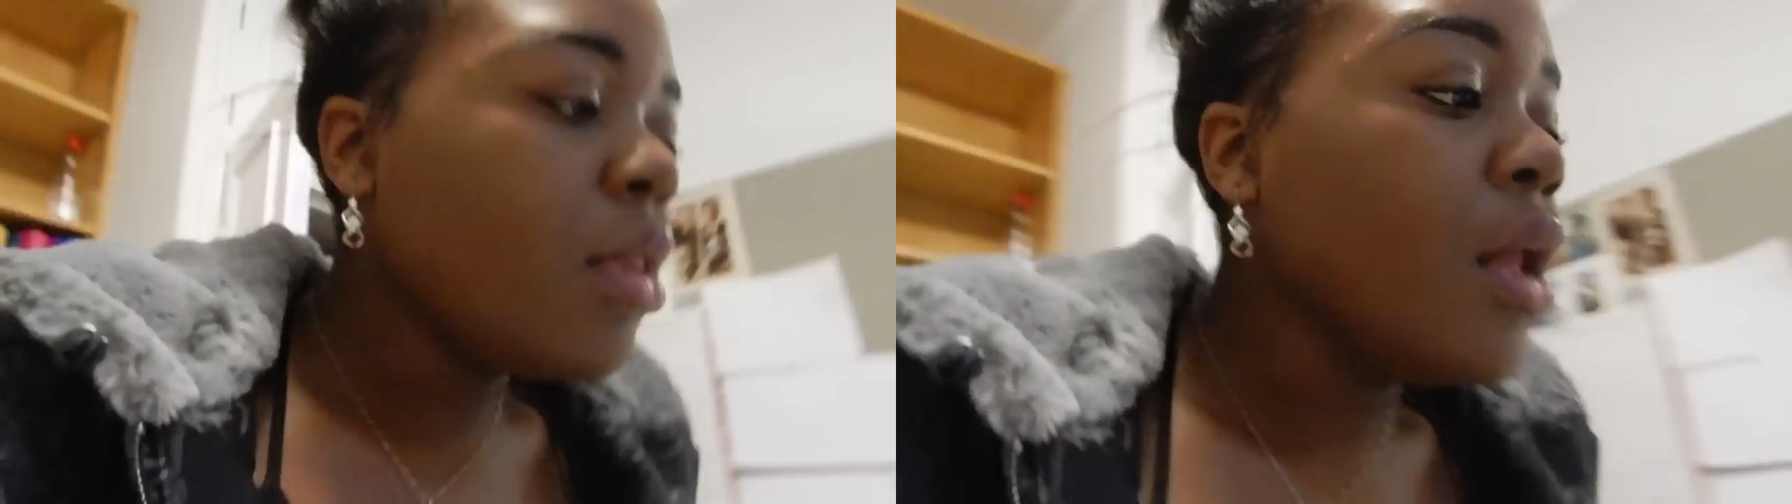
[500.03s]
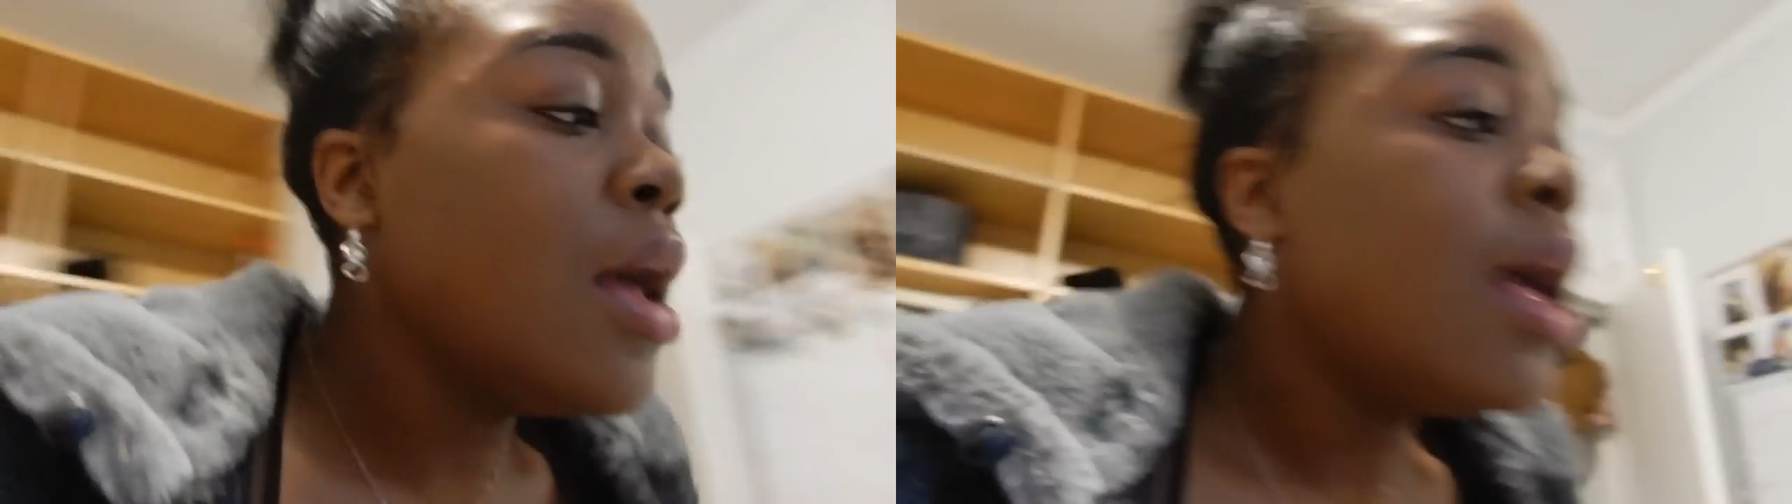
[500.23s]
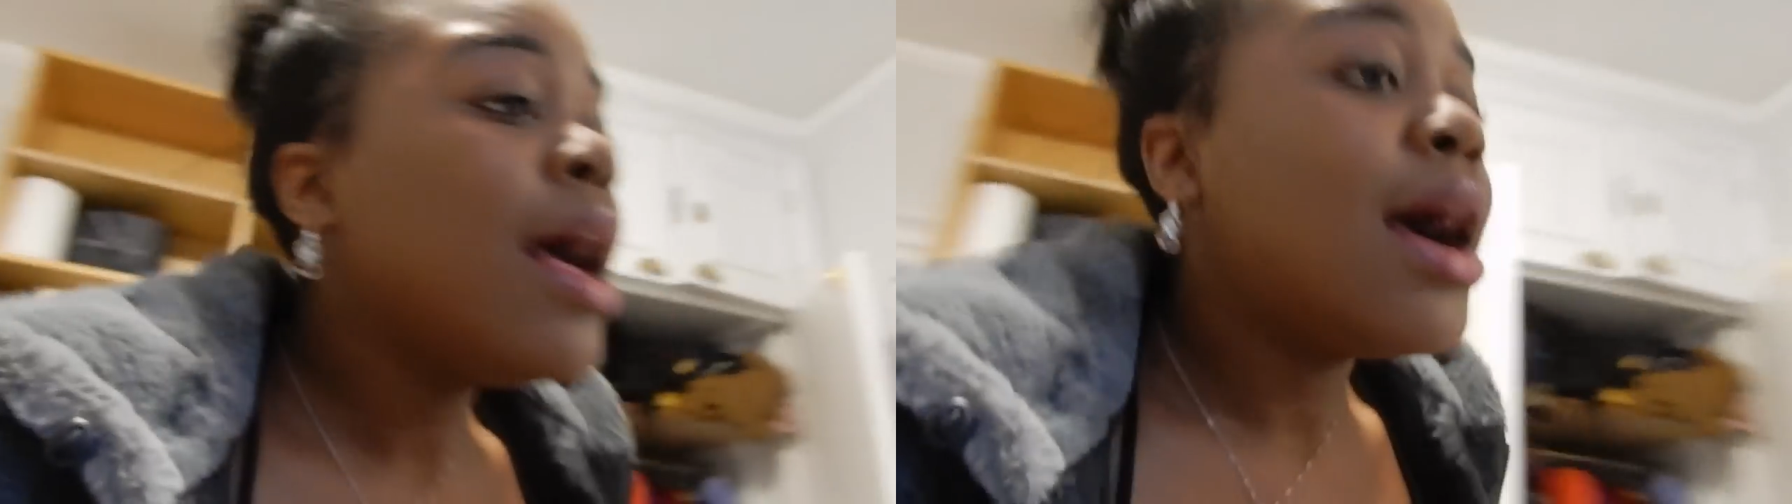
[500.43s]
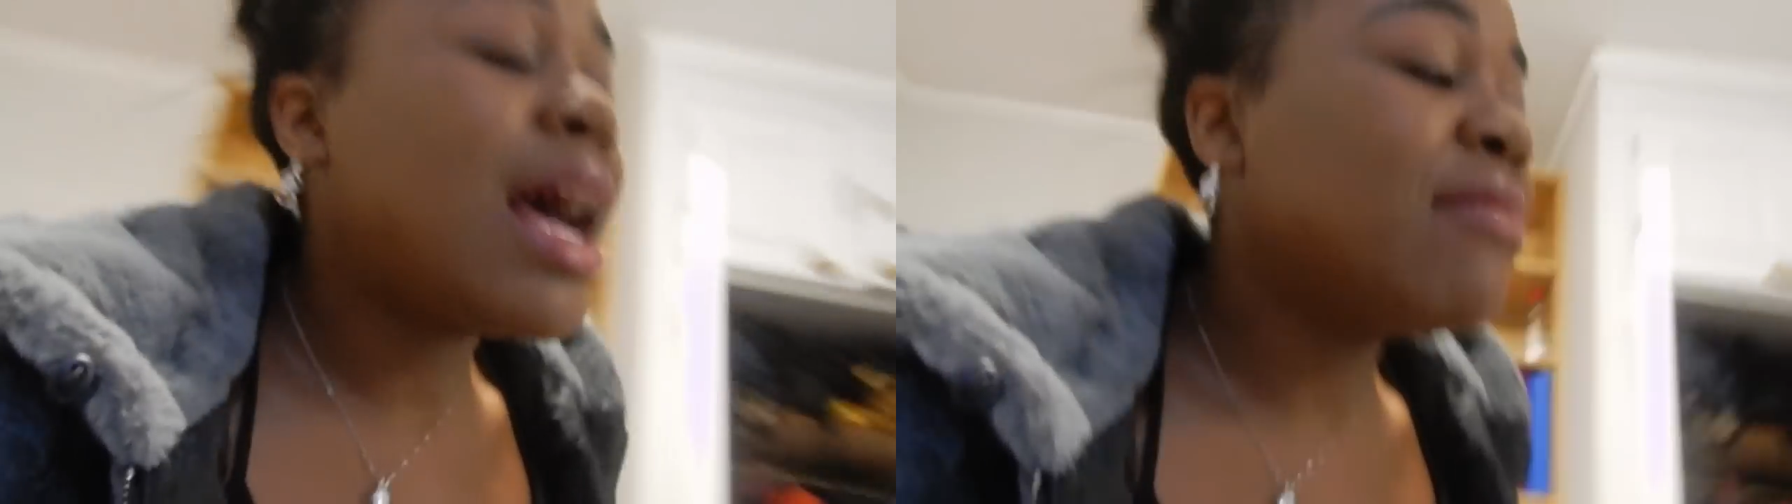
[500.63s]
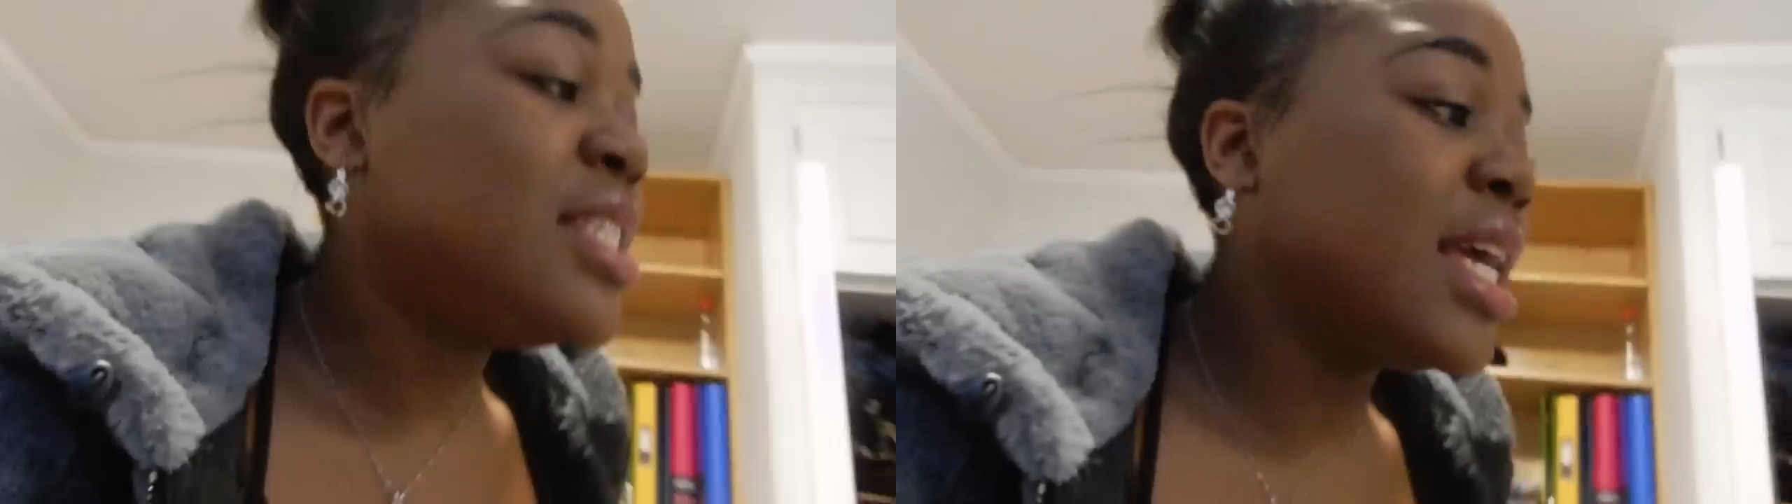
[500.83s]

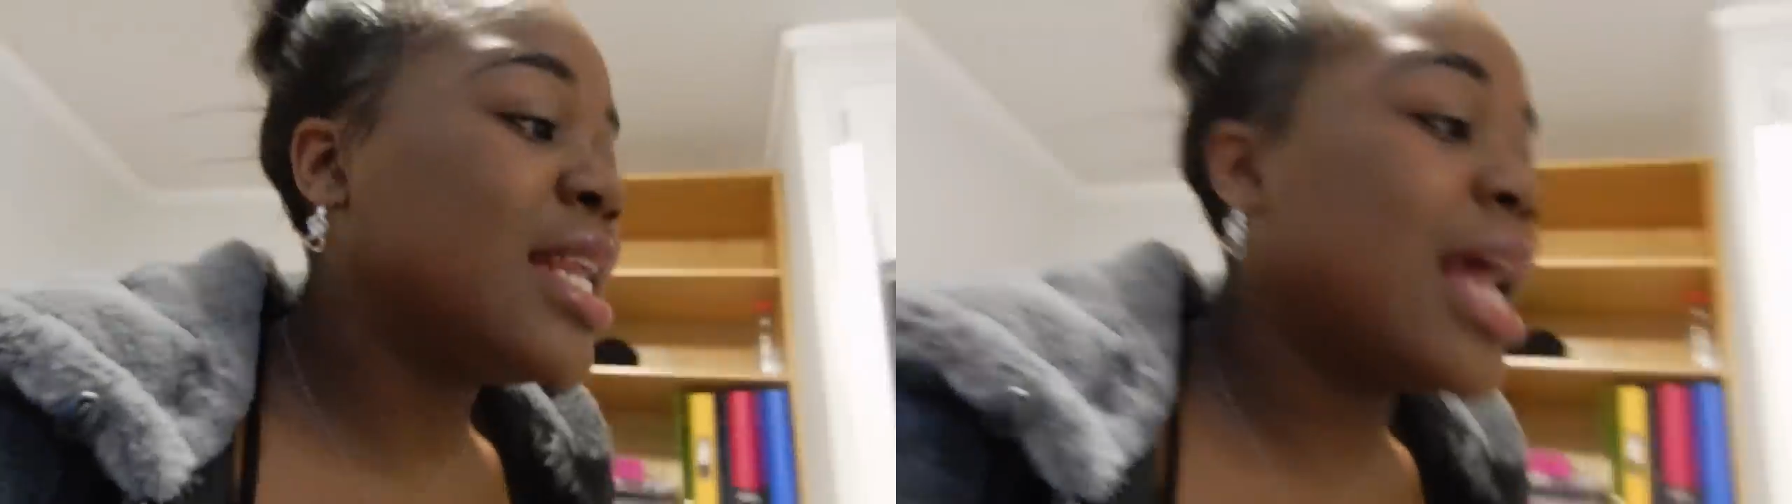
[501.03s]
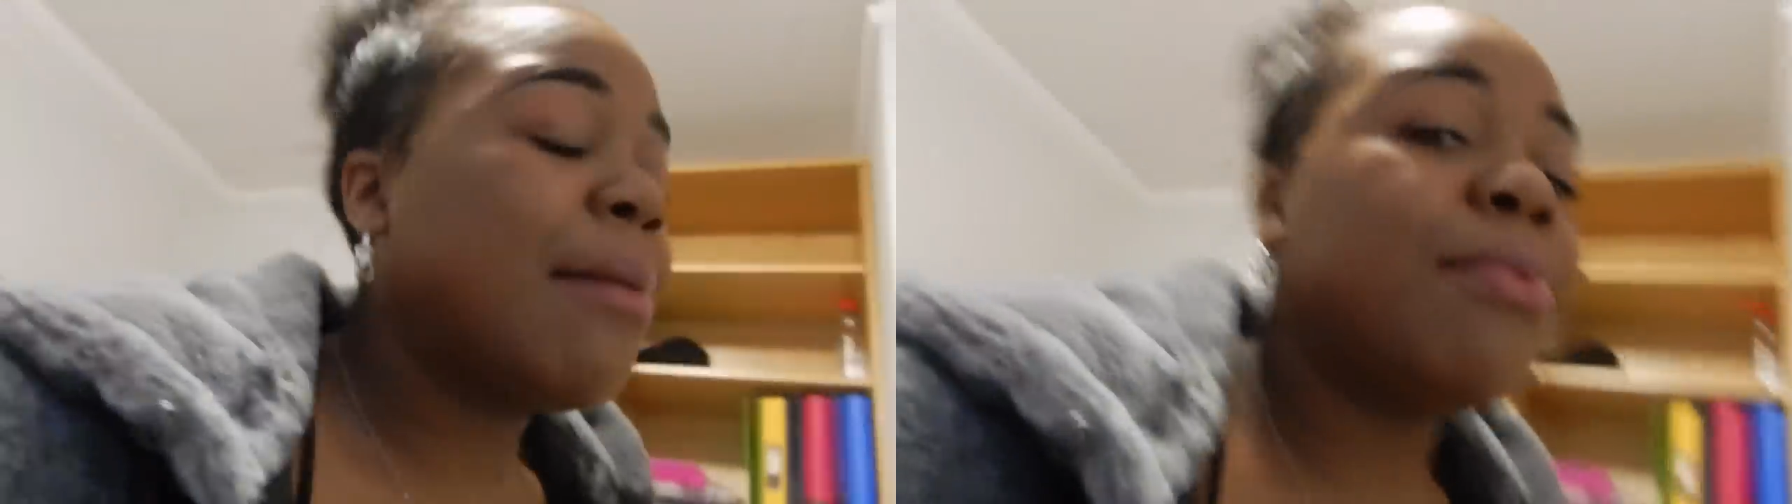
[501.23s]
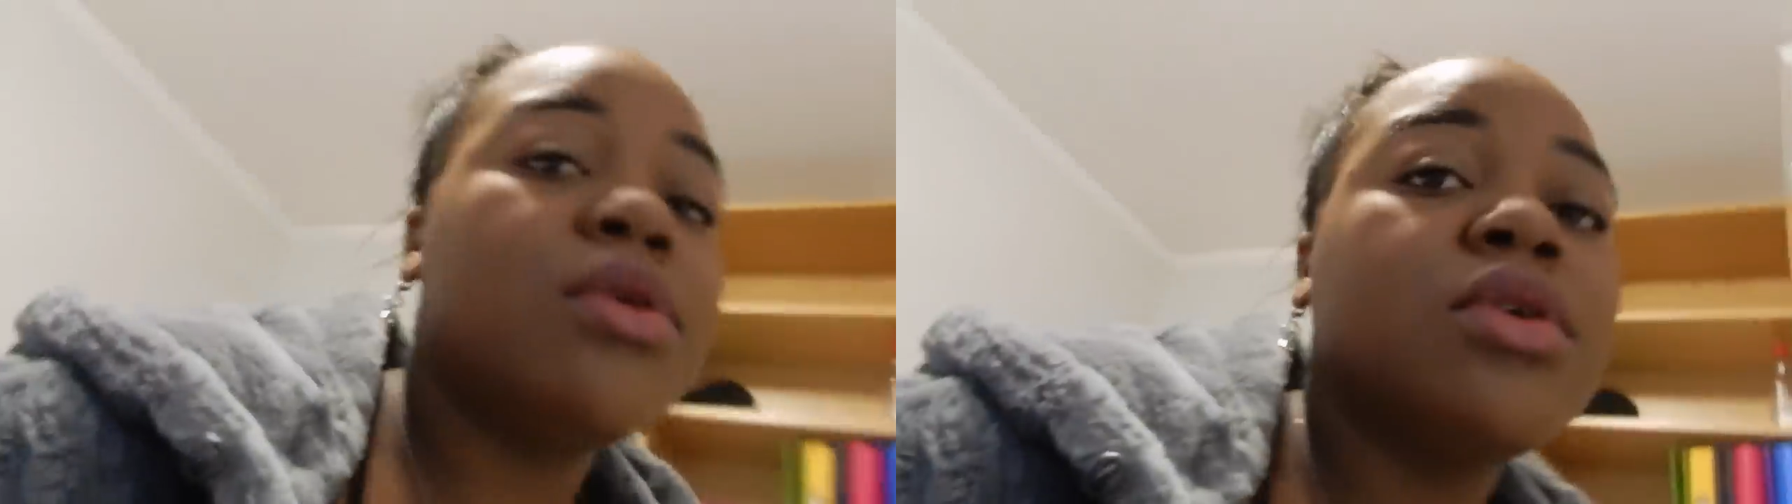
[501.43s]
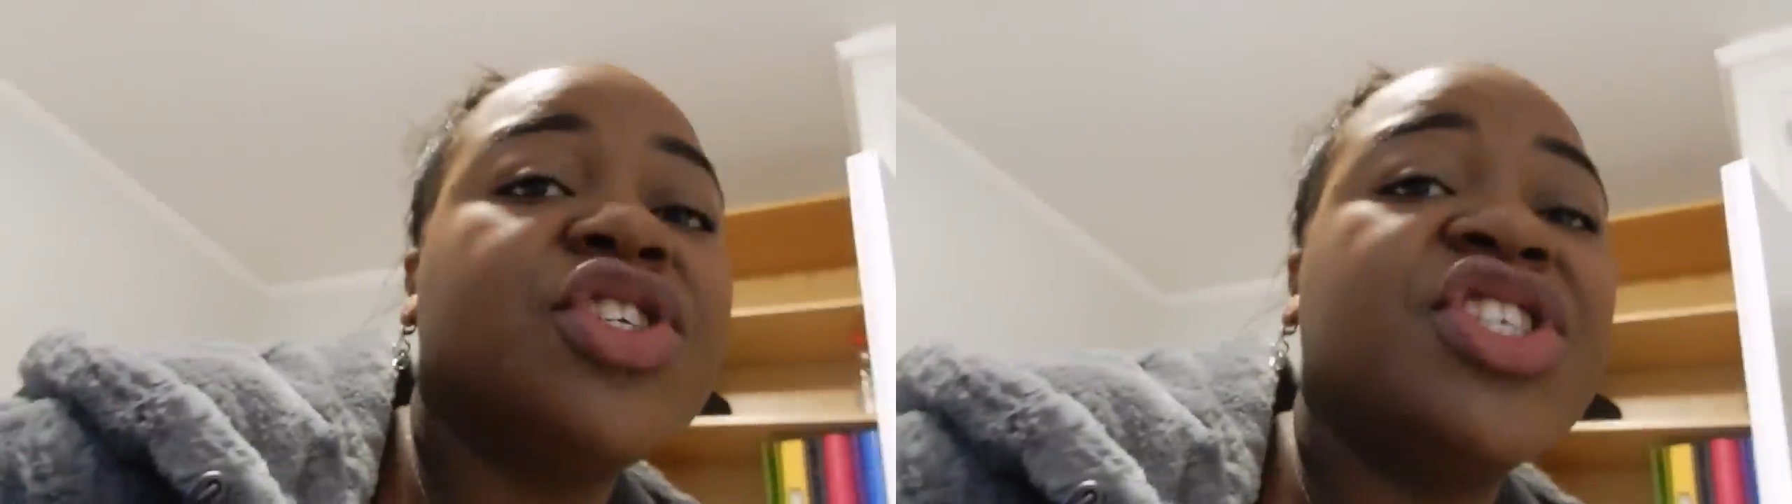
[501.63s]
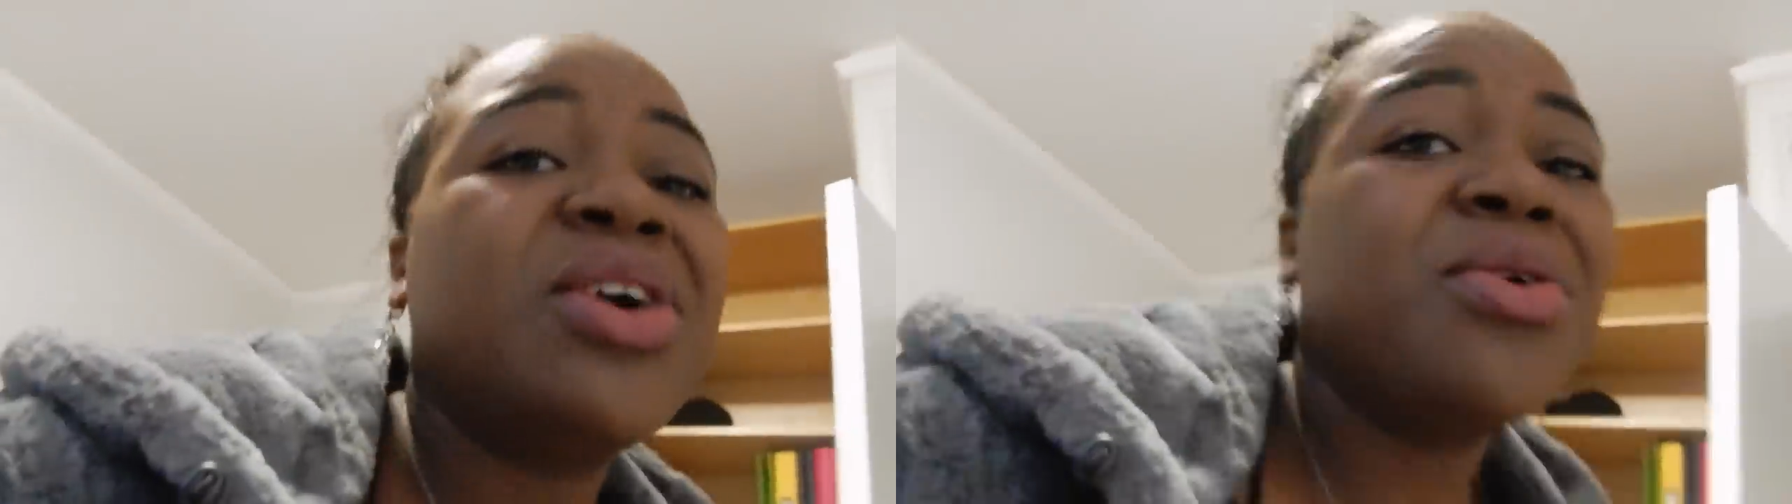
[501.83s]
I have to take an apple because you